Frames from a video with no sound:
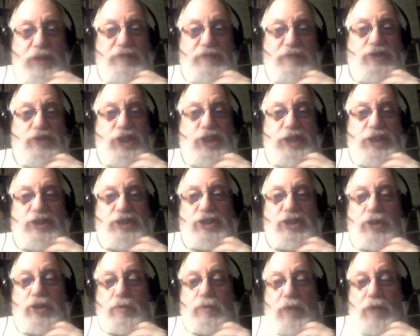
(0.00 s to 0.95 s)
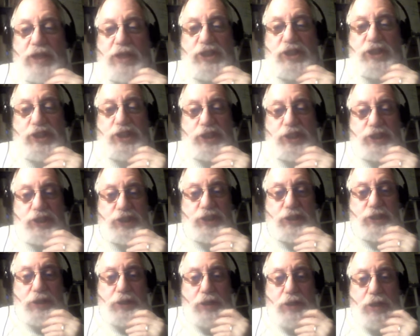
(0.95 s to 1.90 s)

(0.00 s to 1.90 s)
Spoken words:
We have Jesus the righteous